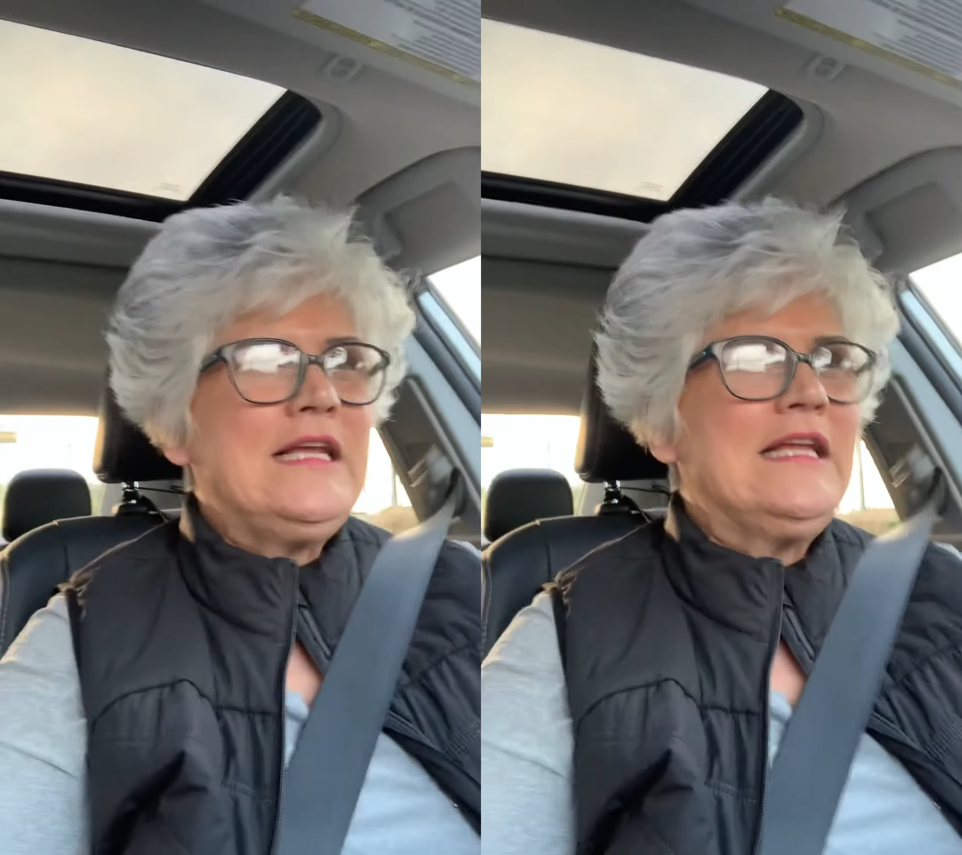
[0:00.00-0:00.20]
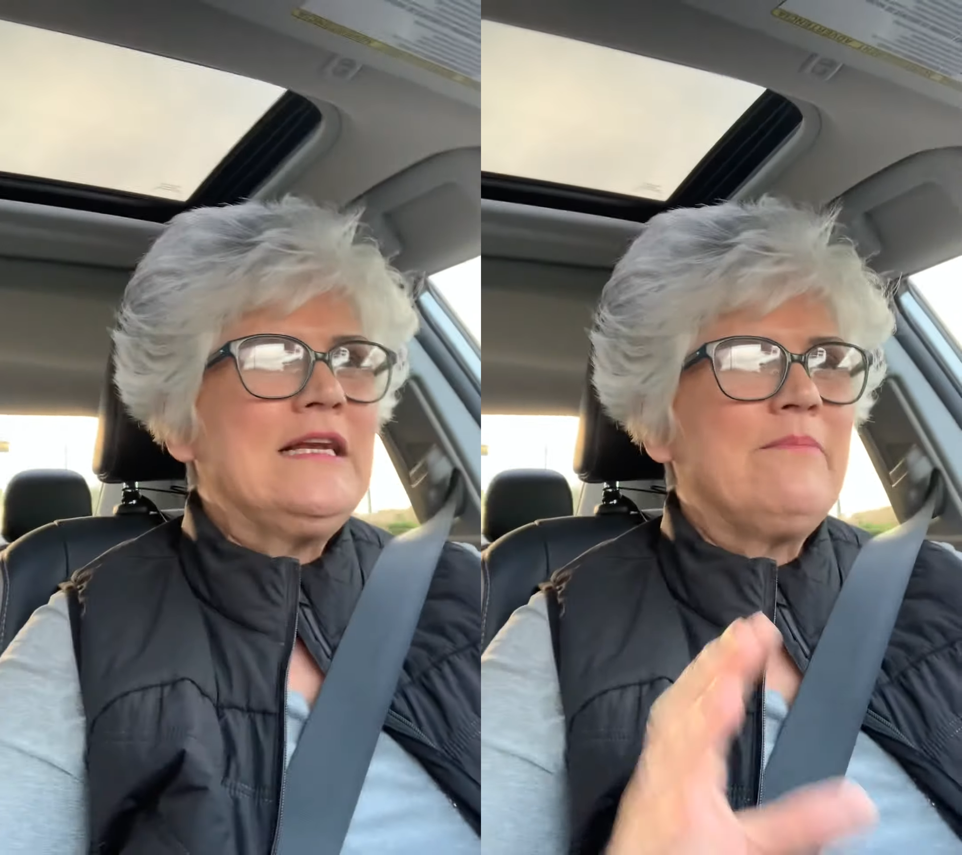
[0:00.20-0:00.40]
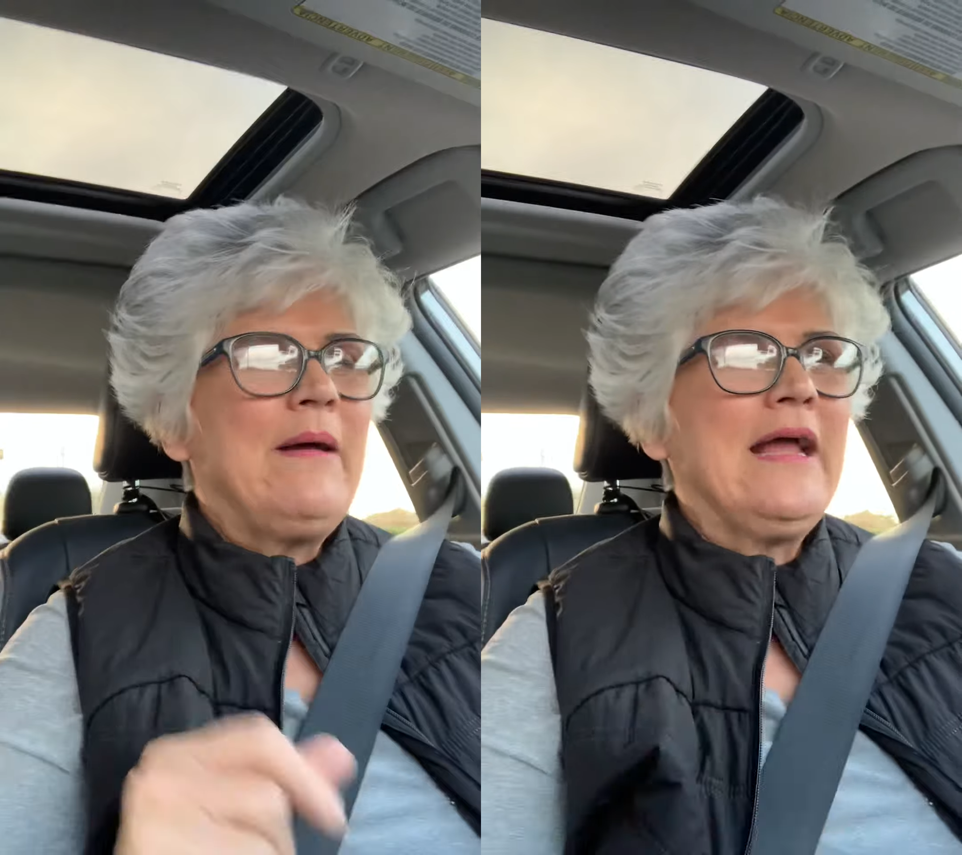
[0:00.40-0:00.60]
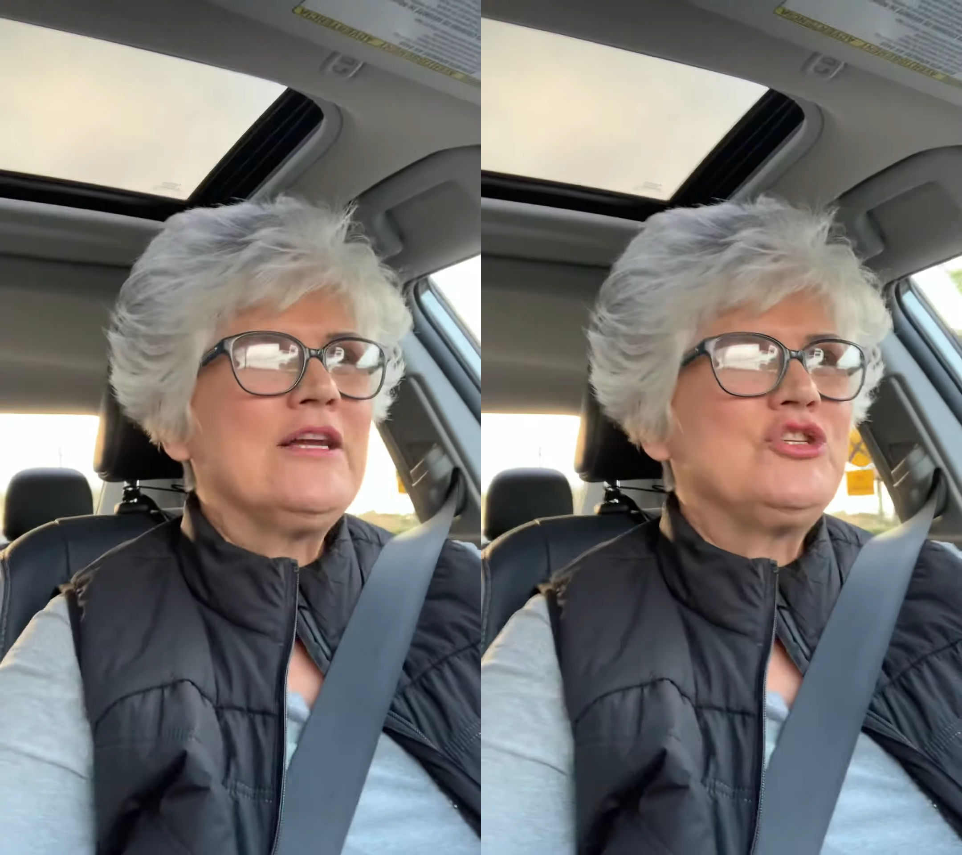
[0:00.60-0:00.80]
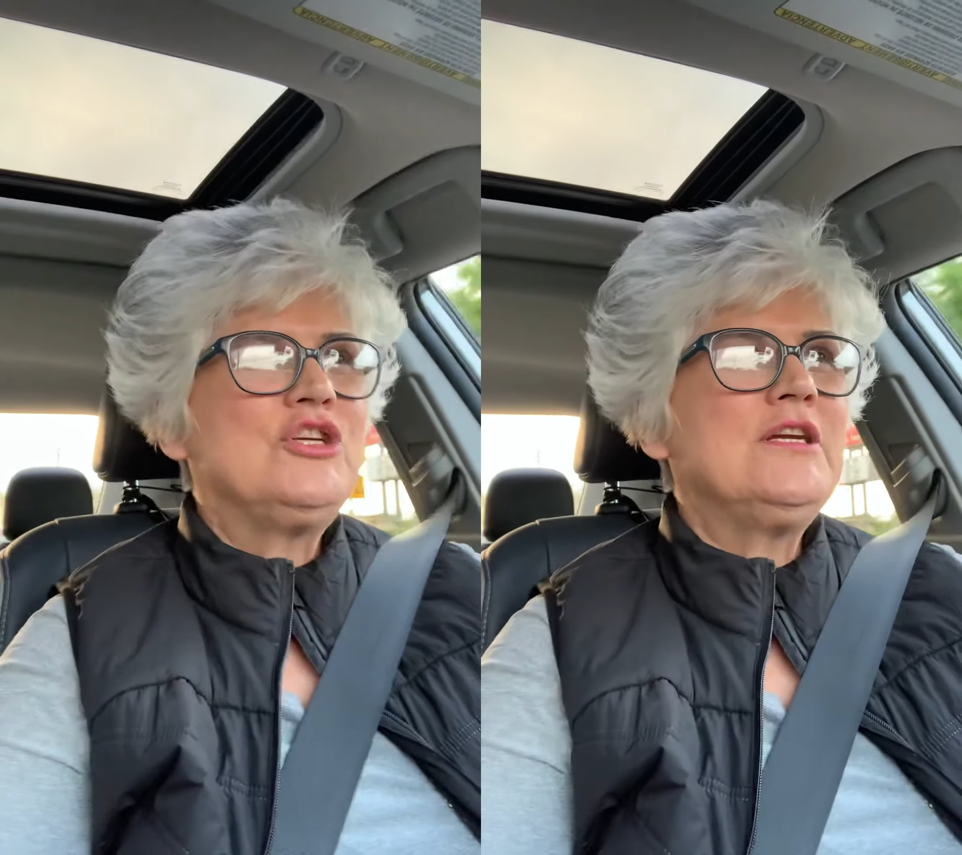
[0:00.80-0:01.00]
in it, a bag
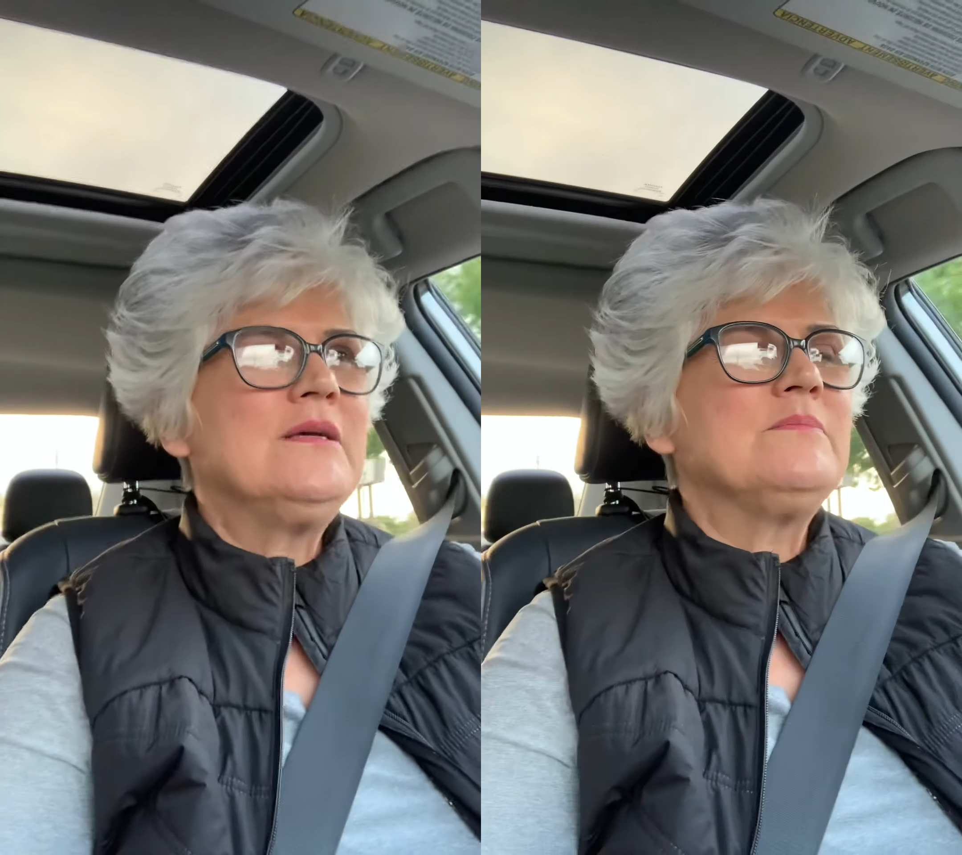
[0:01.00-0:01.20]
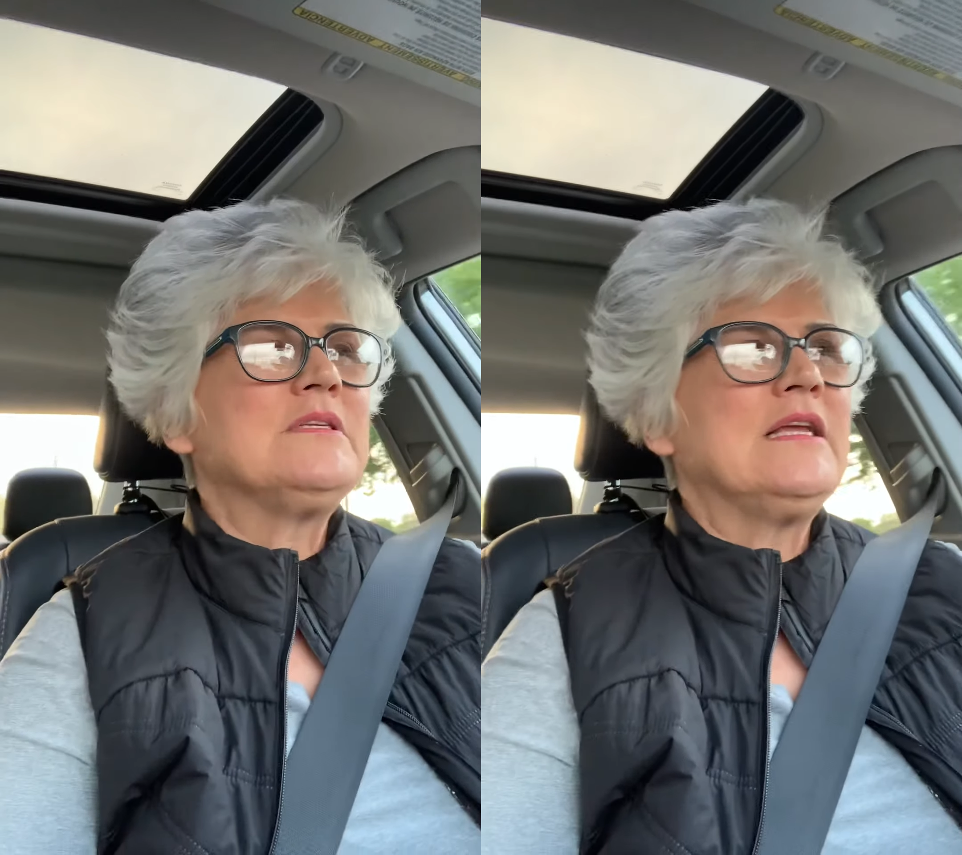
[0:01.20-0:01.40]
of chips,